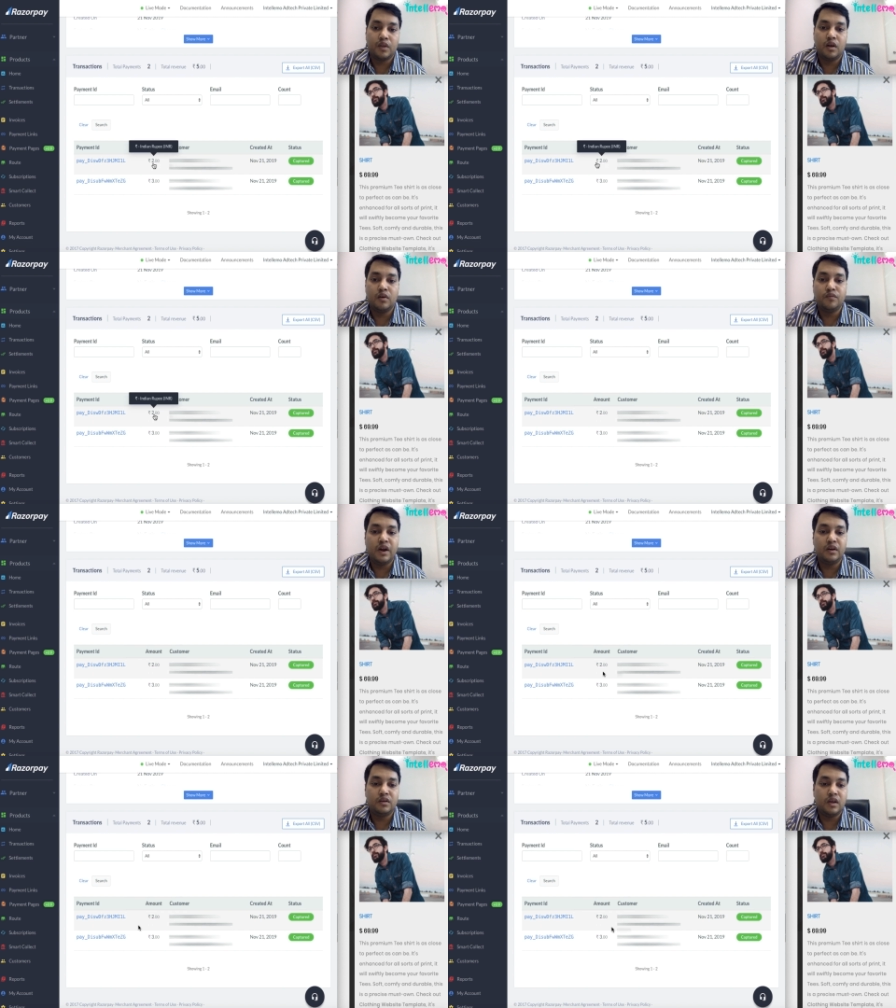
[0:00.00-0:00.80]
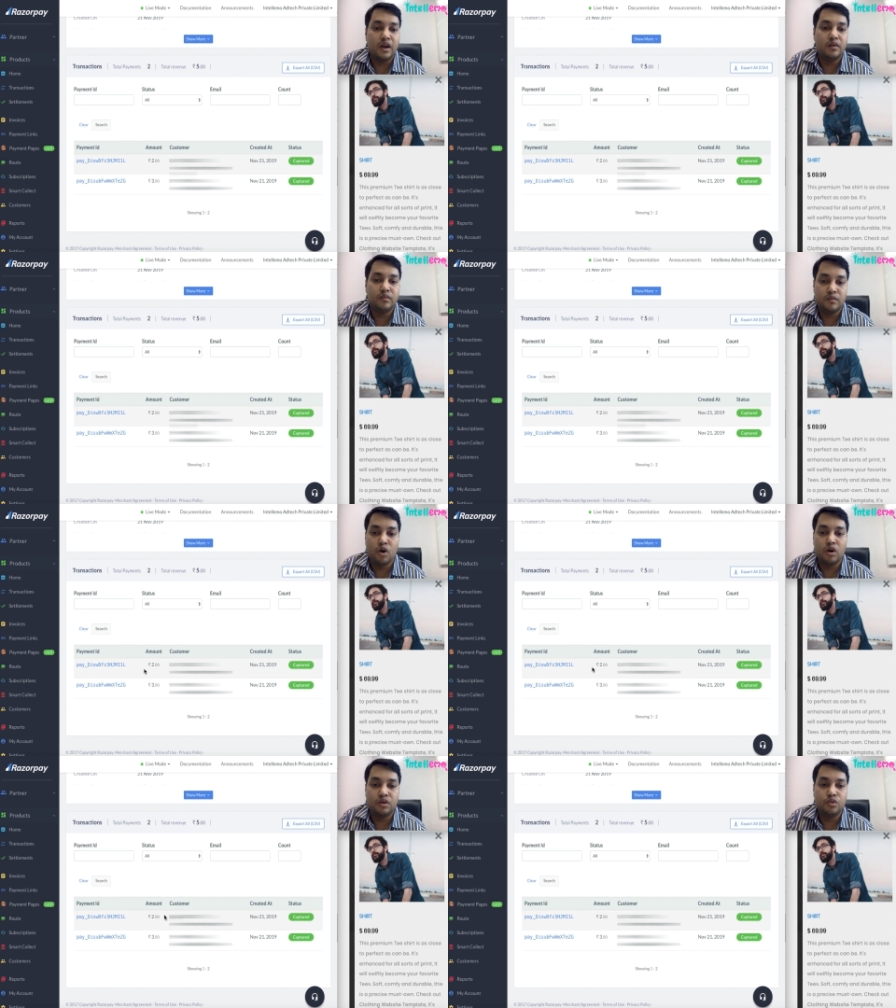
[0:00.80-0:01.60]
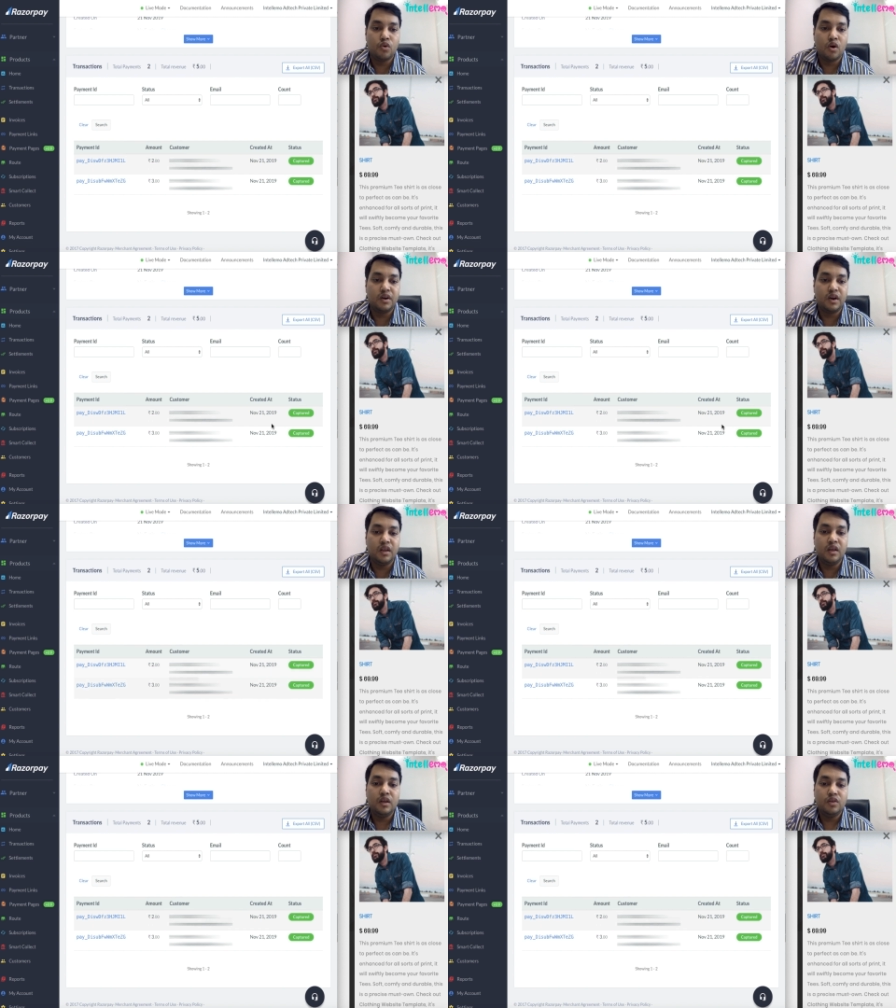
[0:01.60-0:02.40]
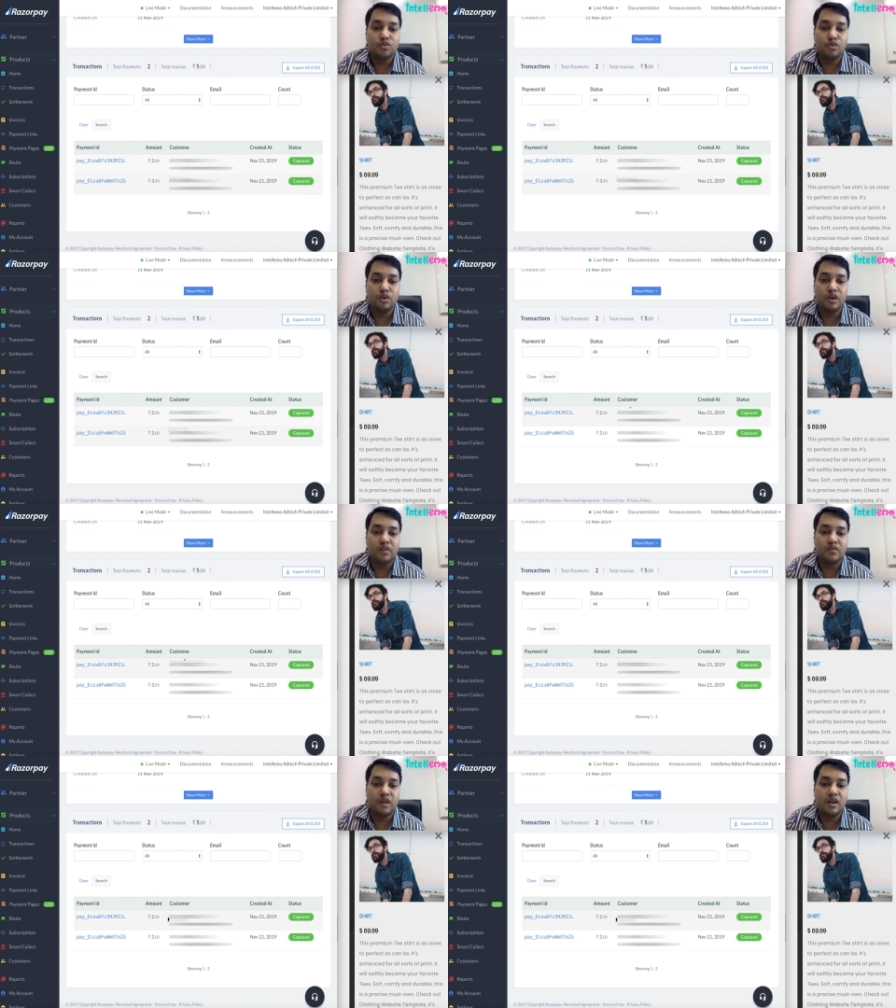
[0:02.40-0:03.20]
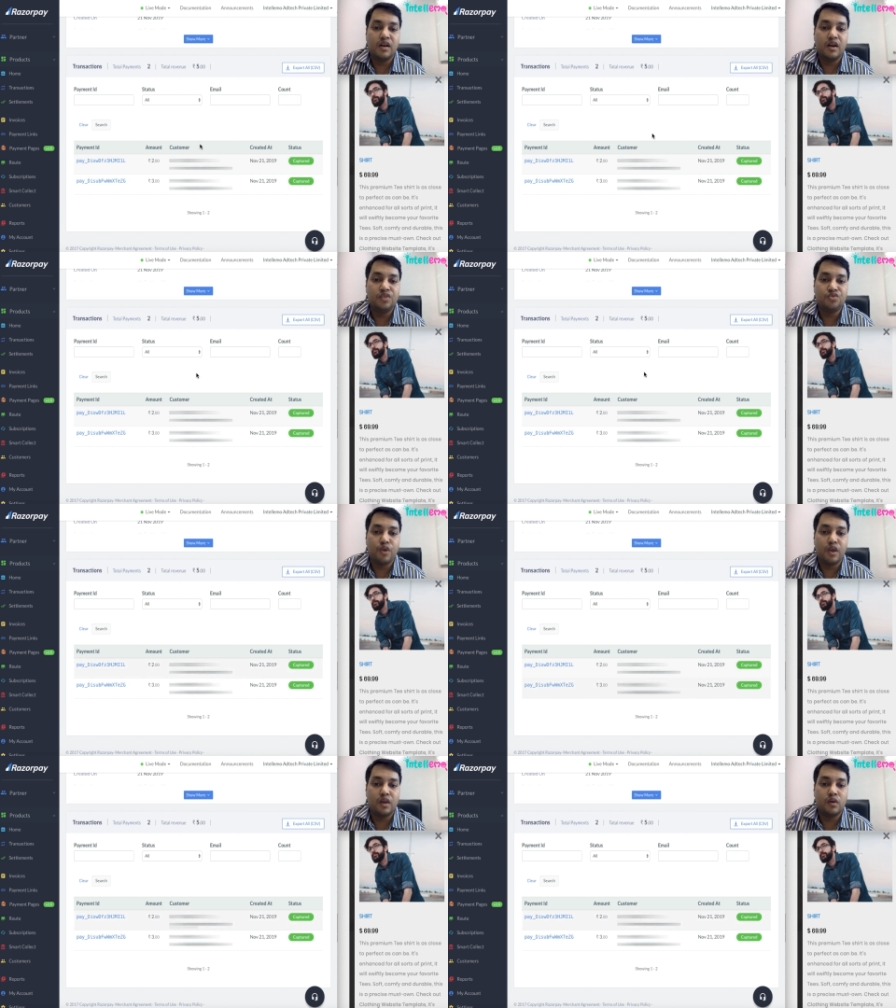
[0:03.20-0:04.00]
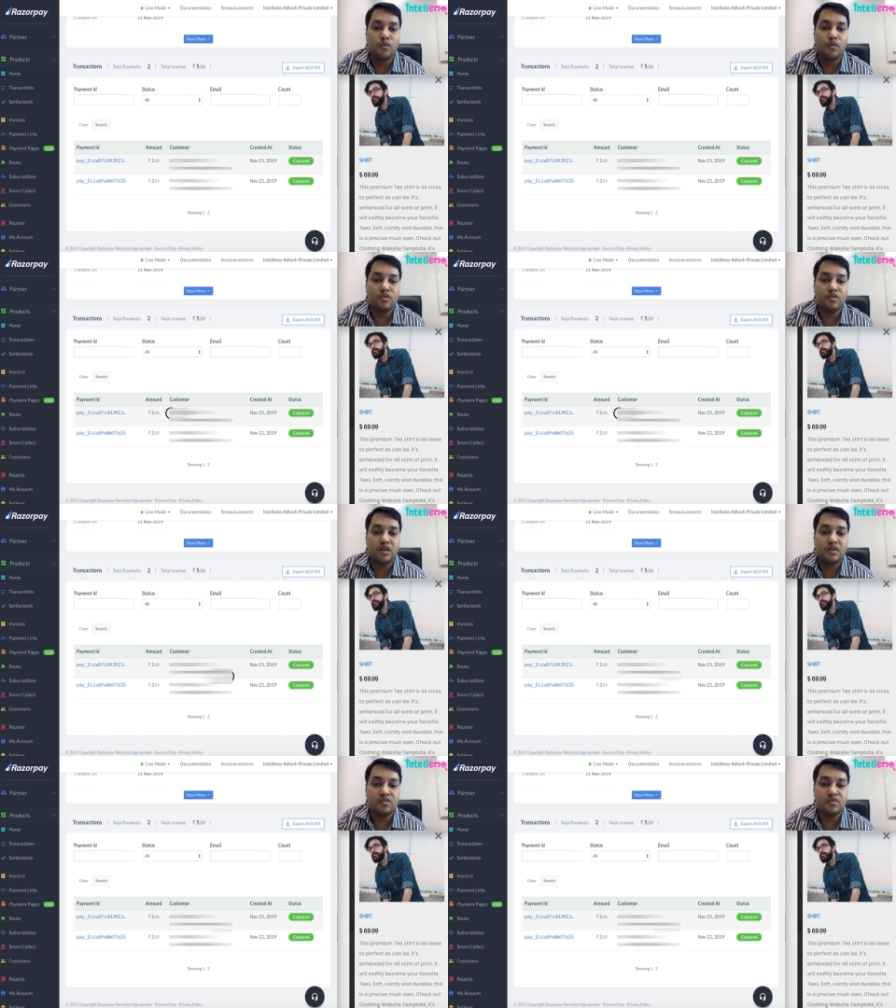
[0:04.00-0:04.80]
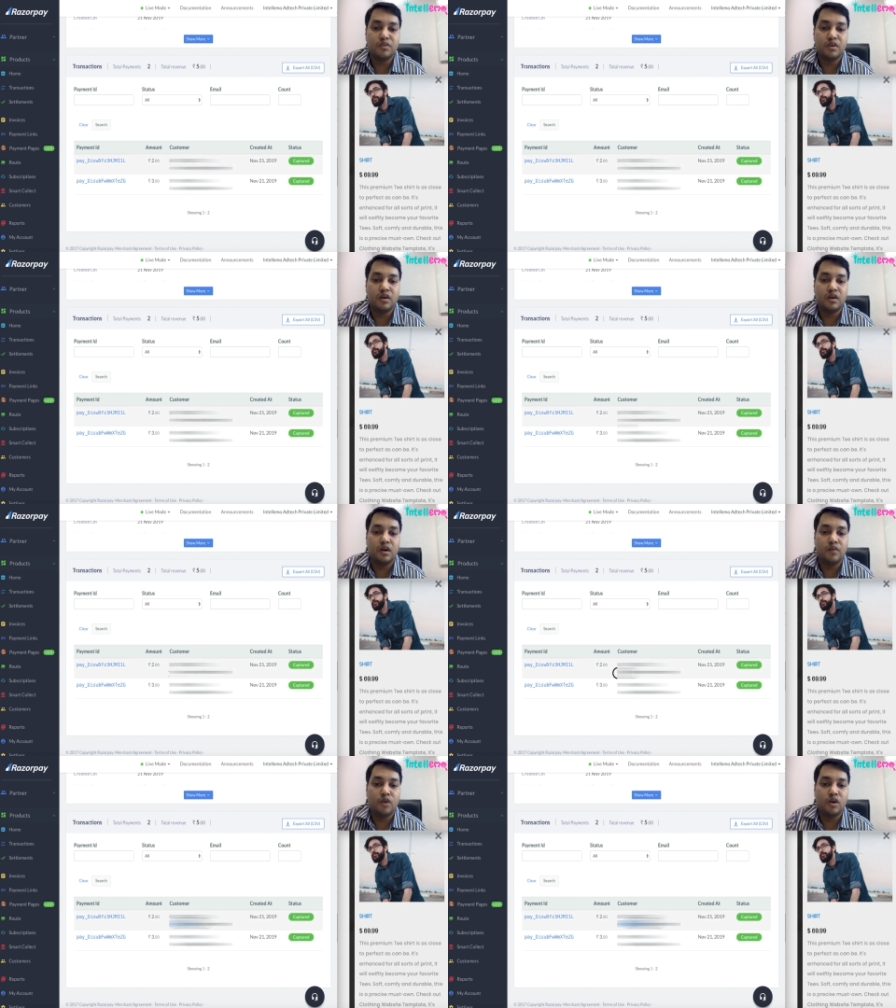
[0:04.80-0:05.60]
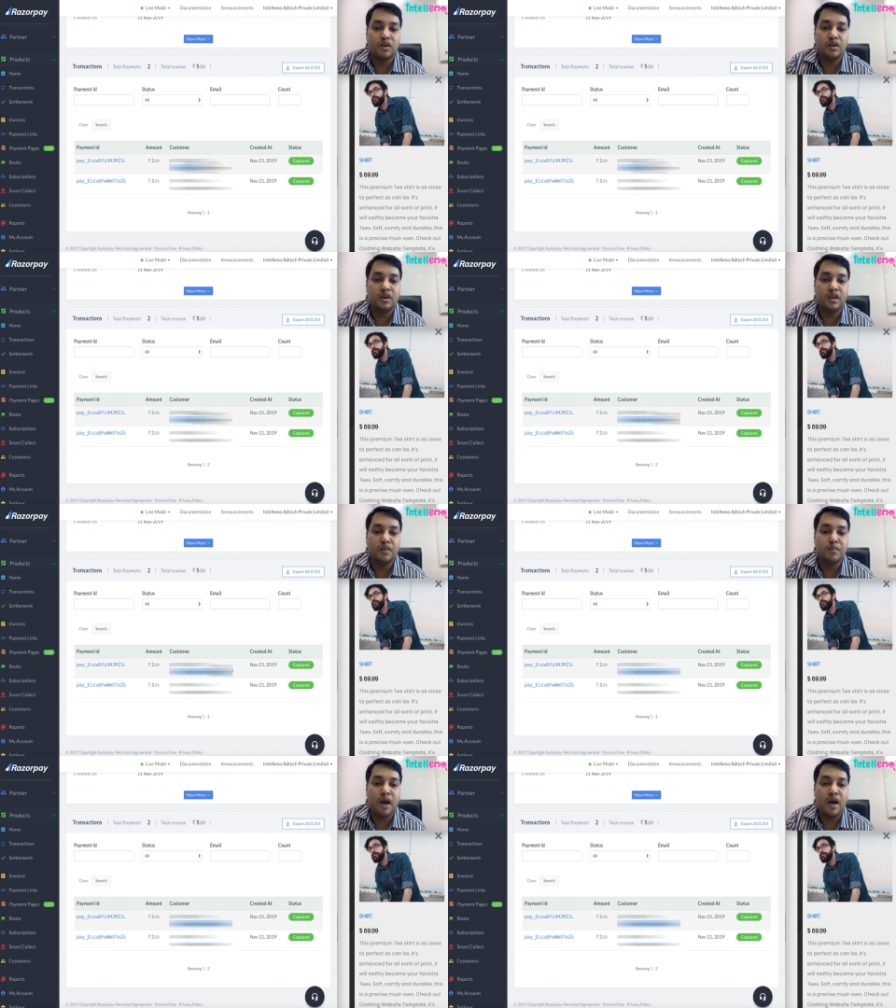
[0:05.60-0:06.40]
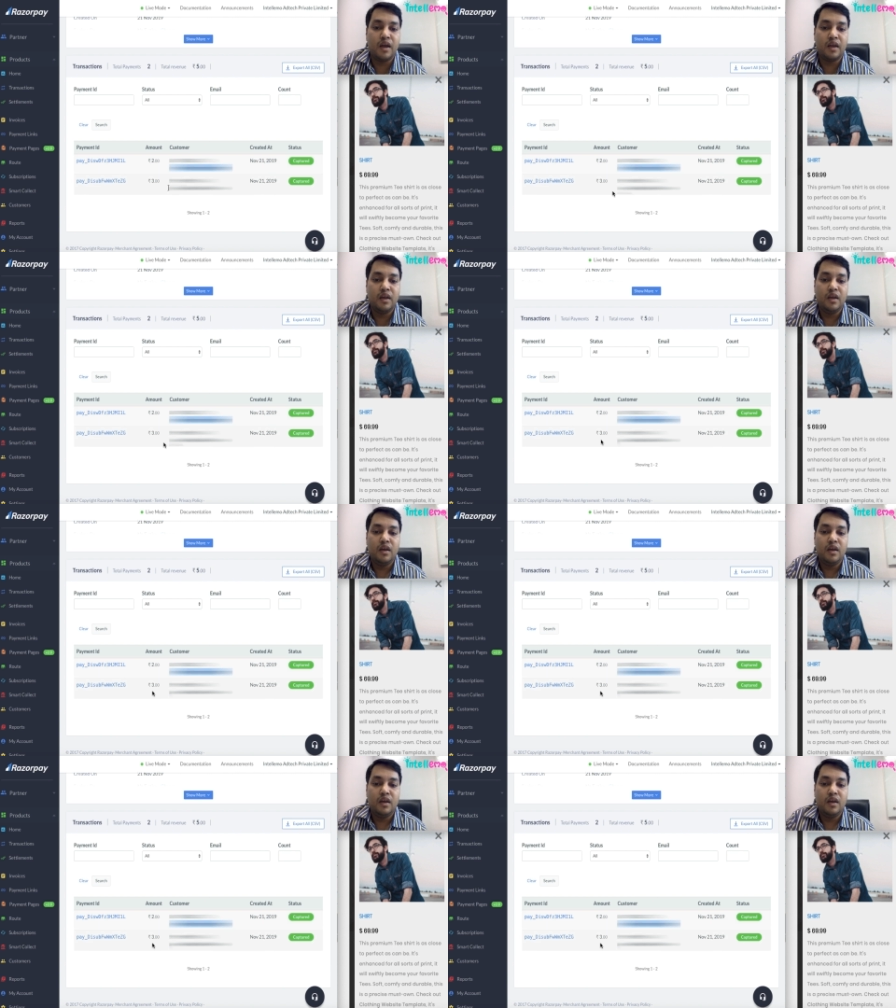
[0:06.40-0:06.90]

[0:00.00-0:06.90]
uh, went and bought two quantity so it is clearly showing who was the customer uh, what did he buy